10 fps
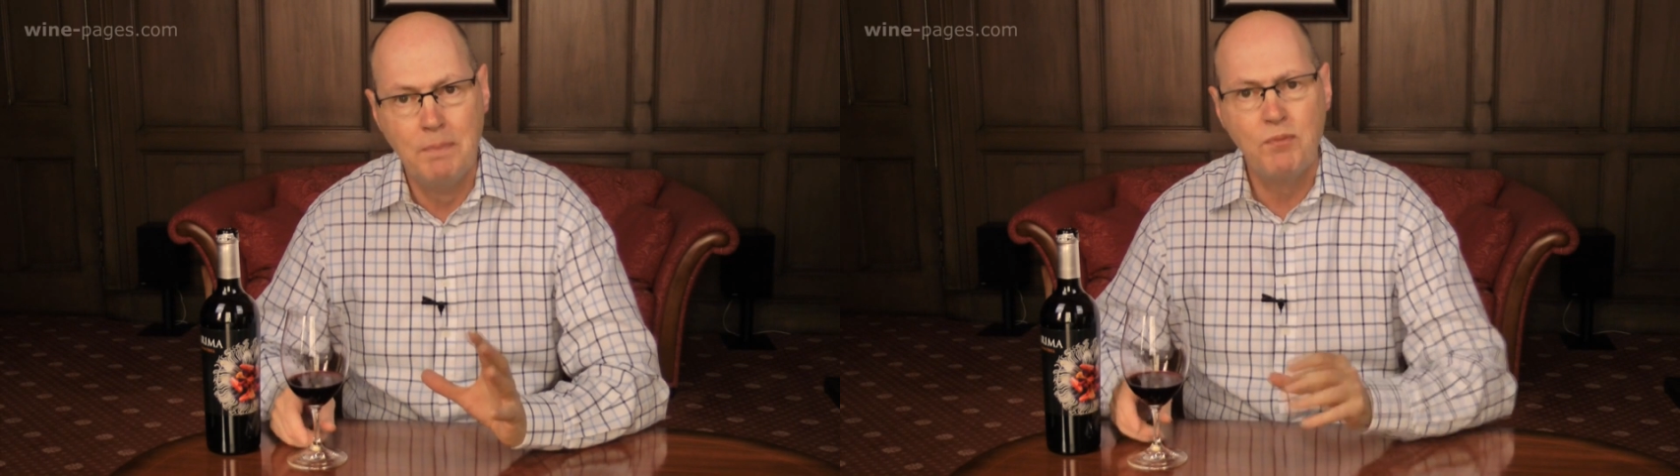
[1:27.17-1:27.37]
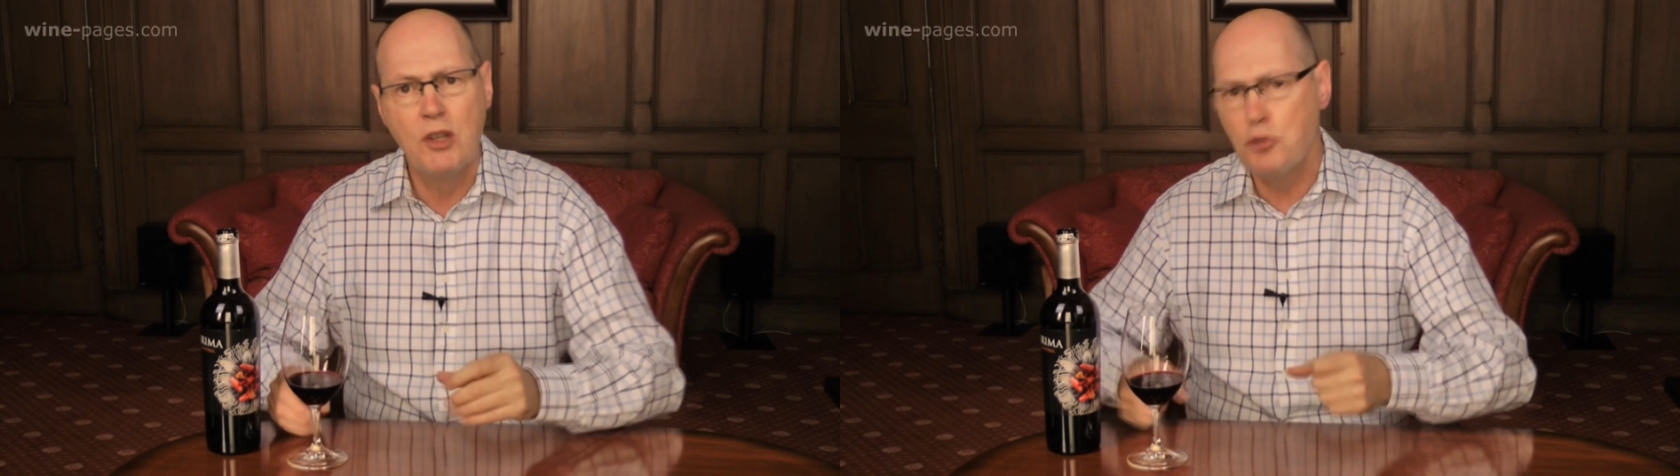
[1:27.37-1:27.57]

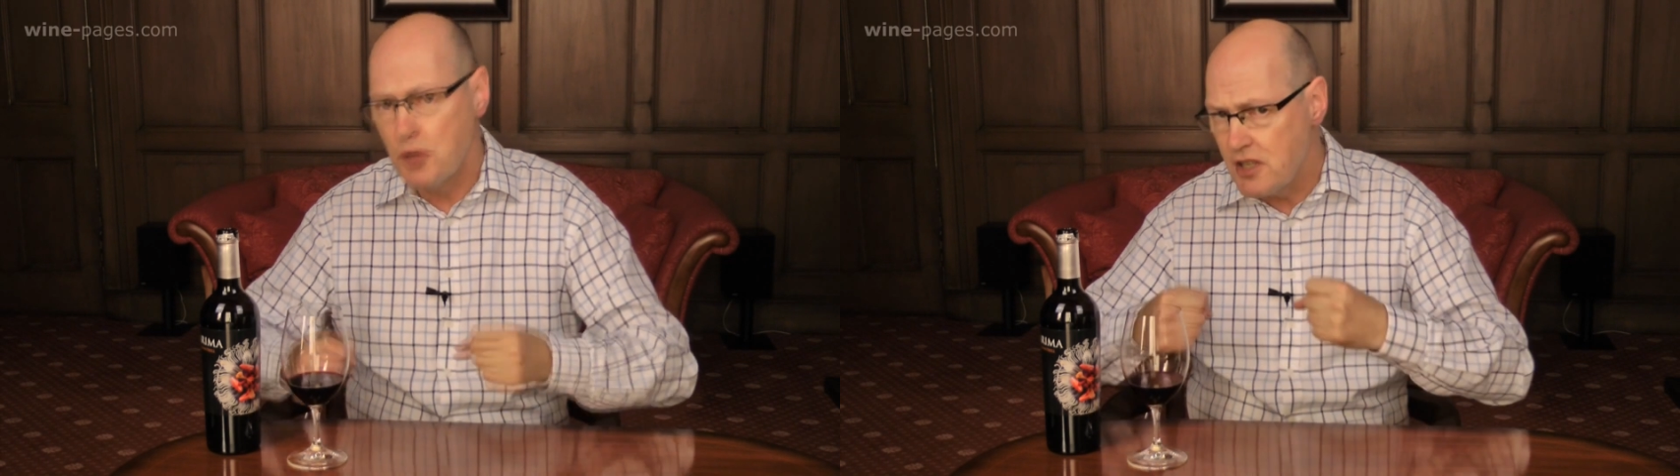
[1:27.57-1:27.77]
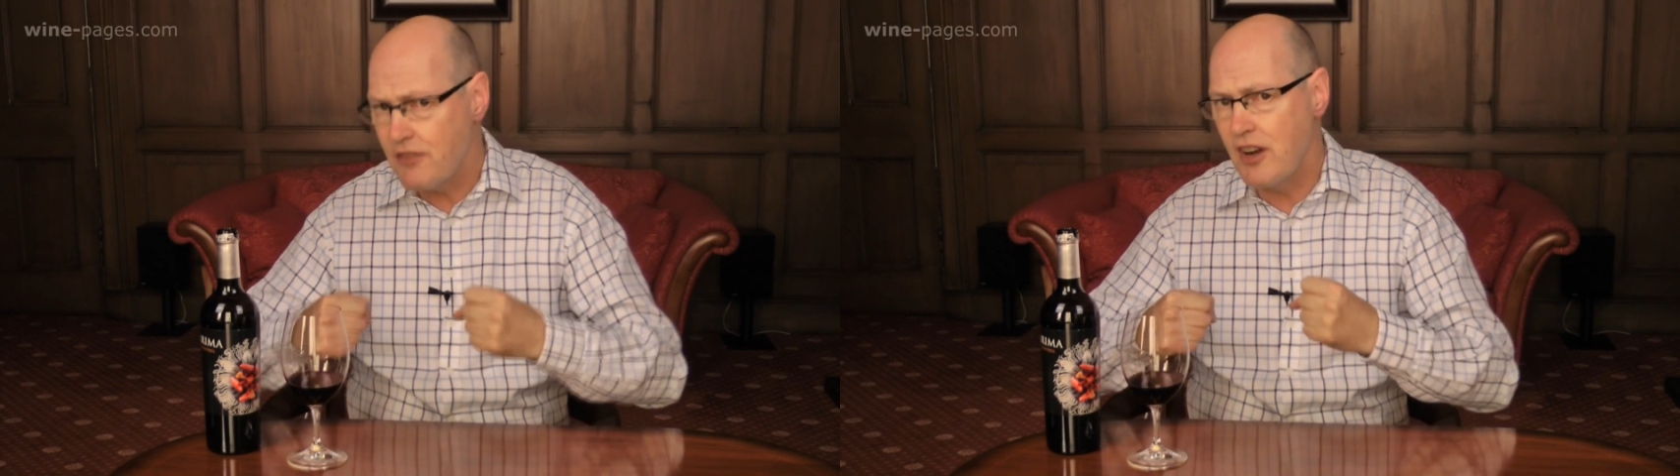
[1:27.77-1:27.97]
So
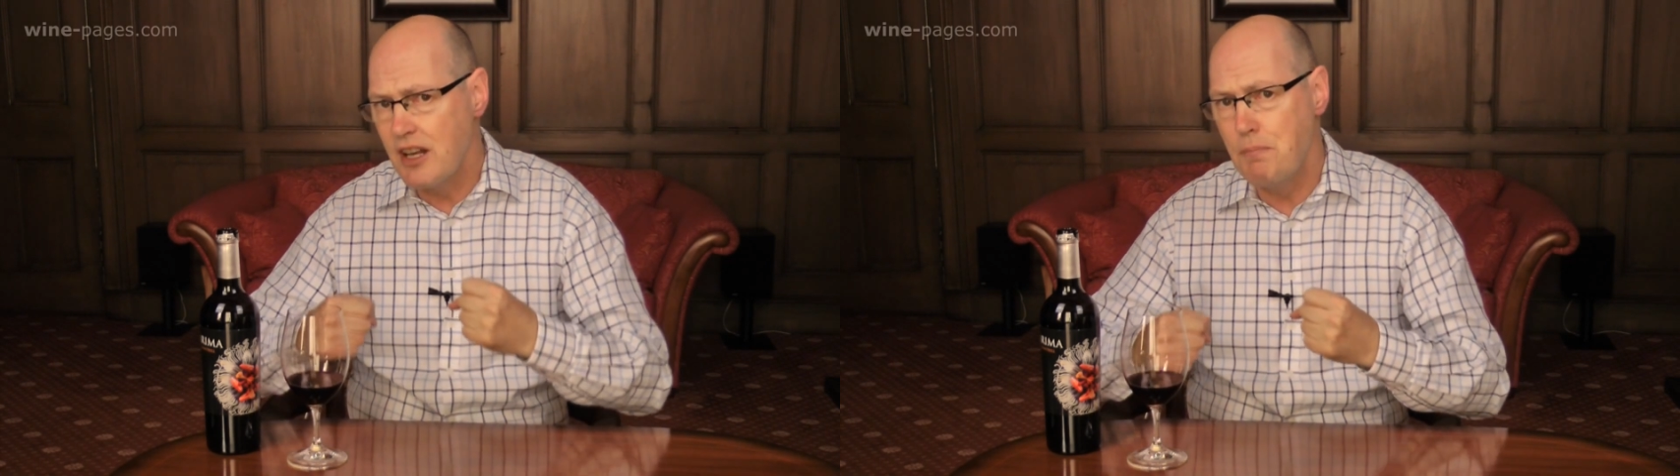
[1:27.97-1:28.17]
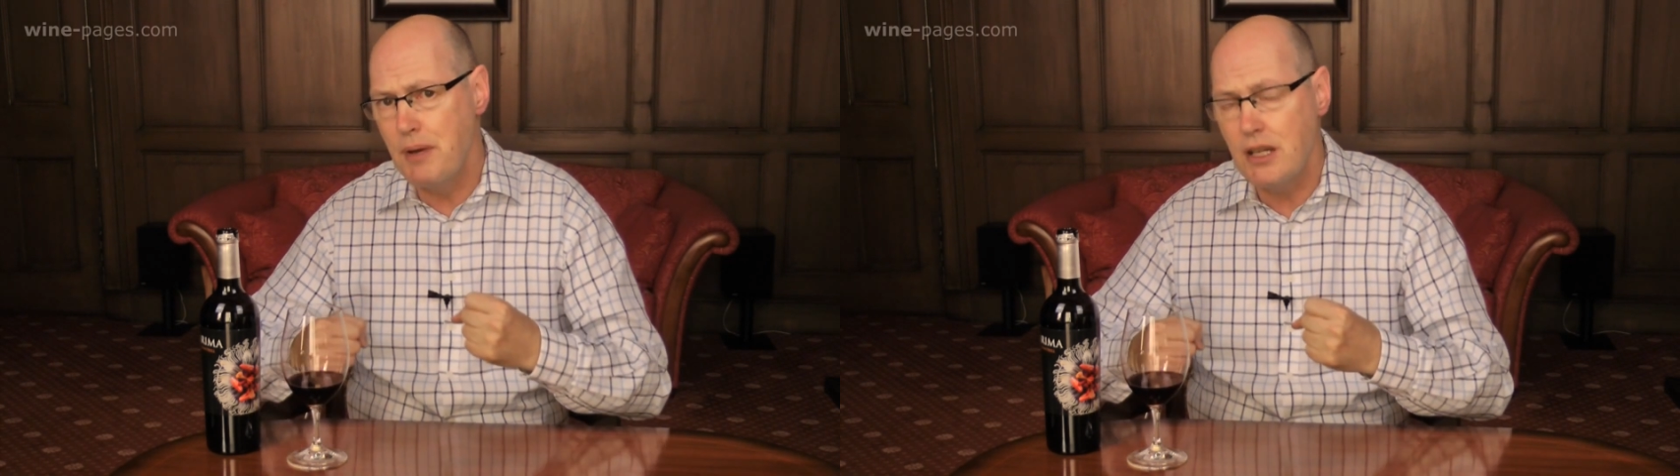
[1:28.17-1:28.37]
it is a
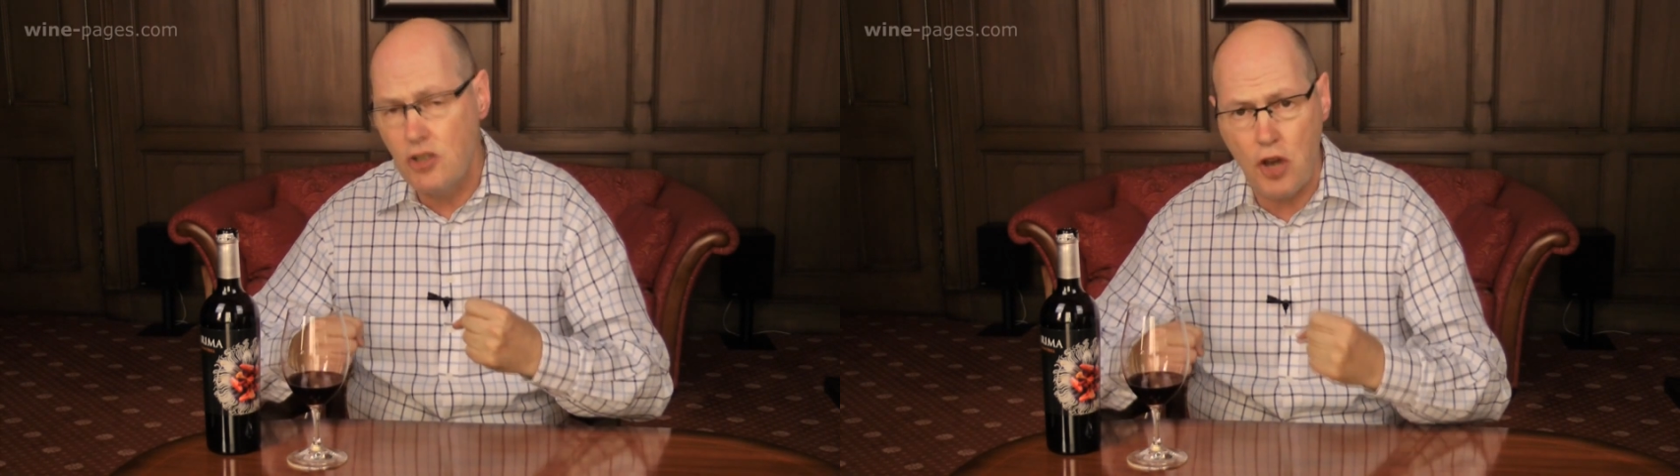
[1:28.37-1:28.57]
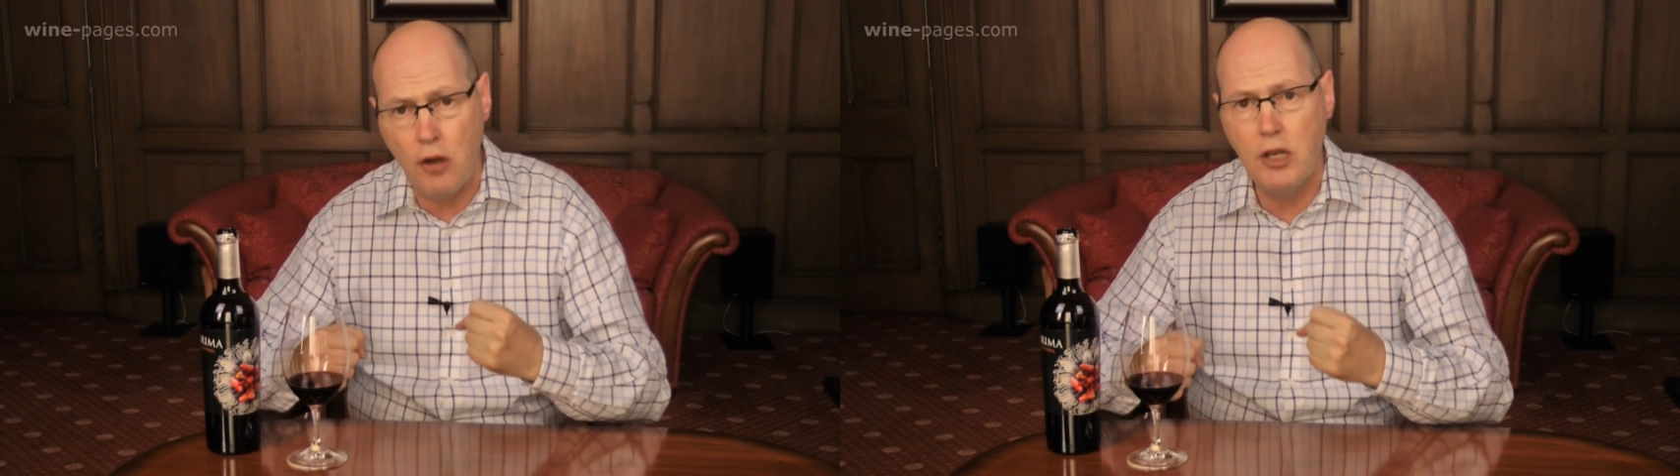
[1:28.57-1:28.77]
fairly
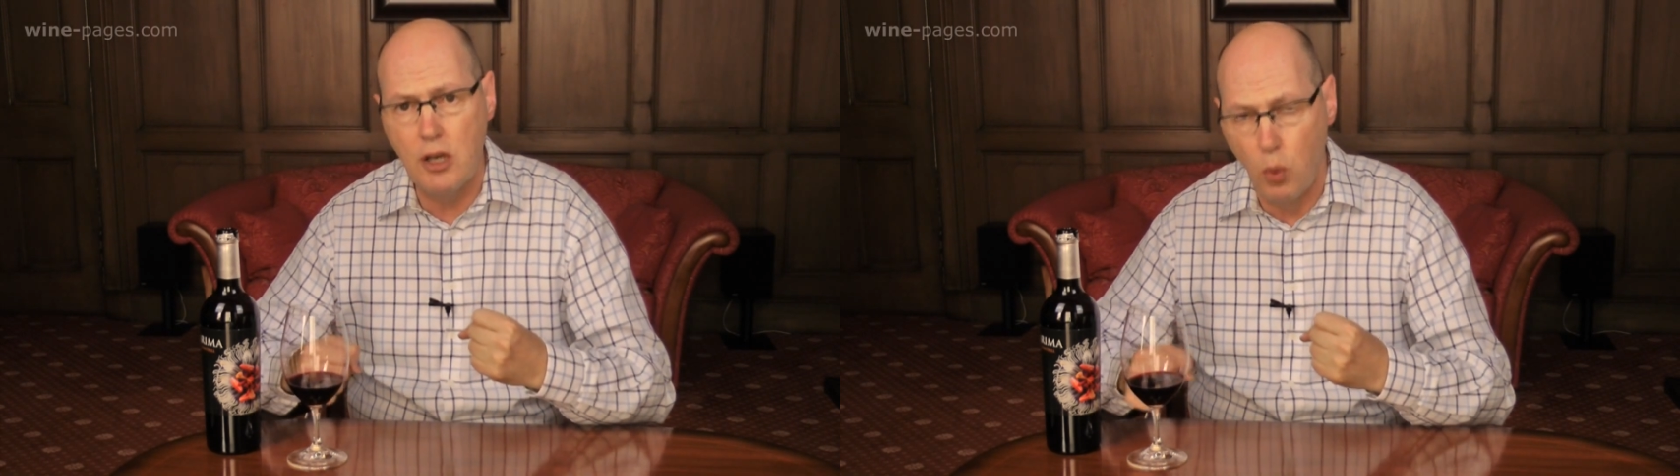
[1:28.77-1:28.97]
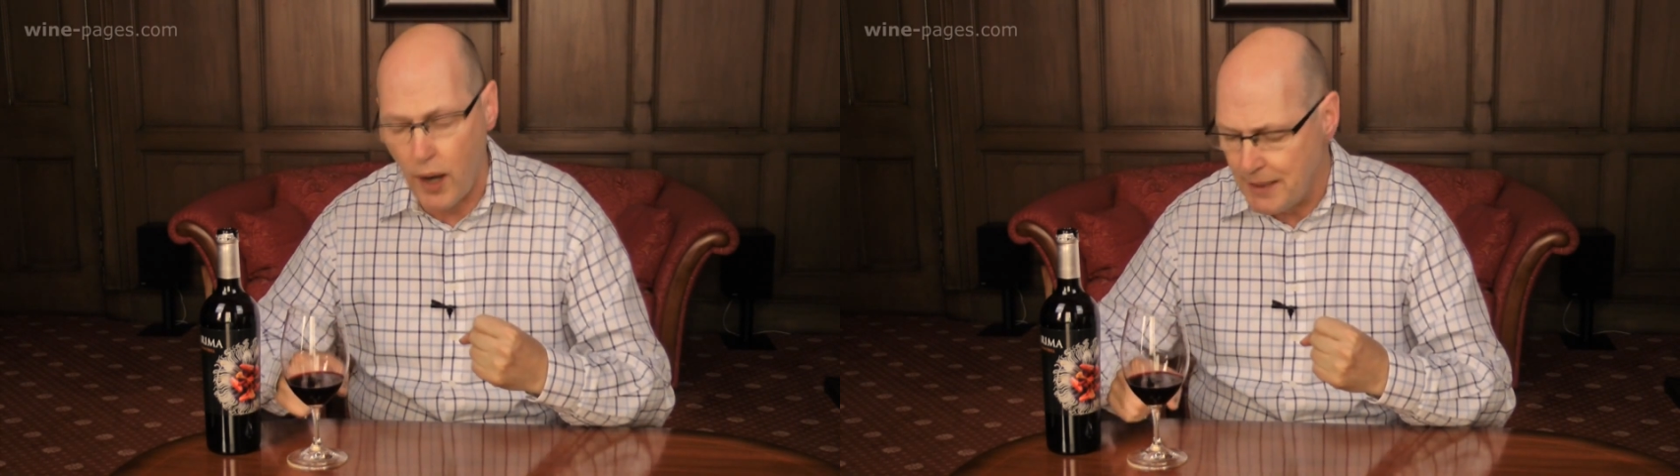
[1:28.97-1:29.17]
big,
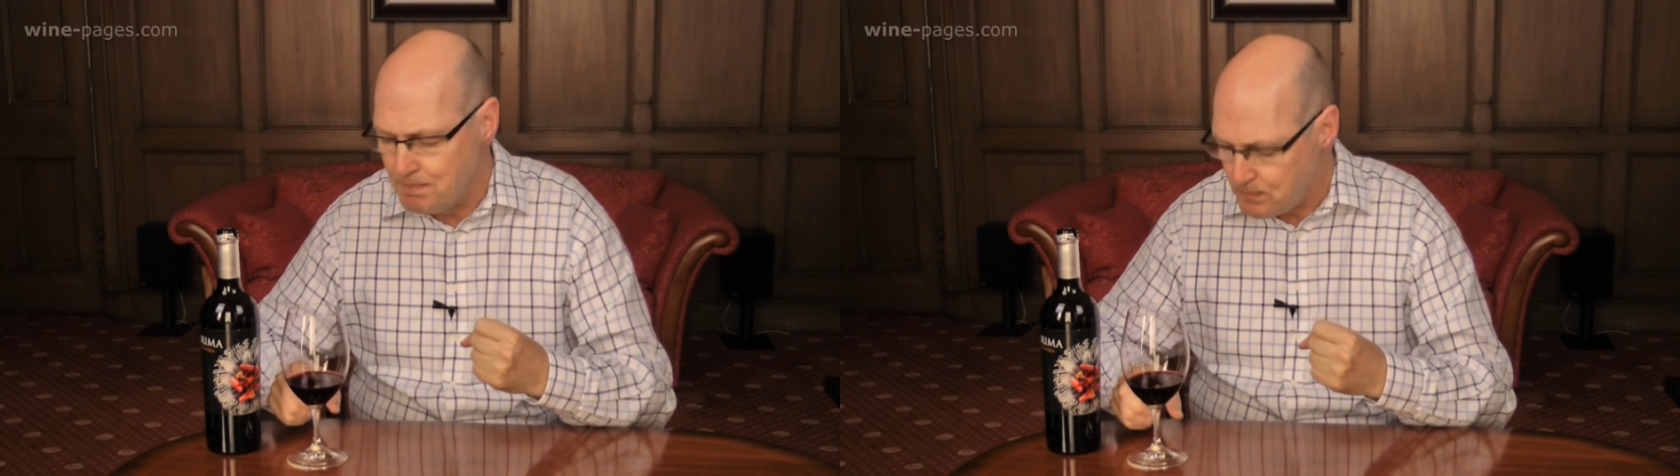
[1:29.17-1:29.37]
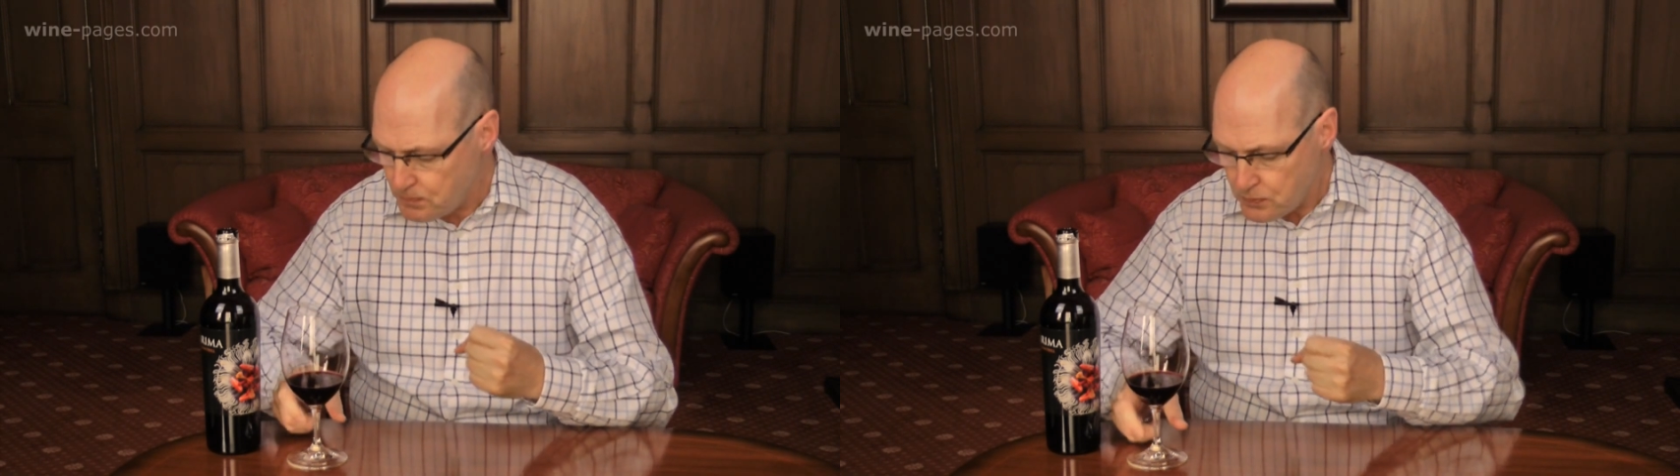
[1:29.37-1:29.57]
chunky wine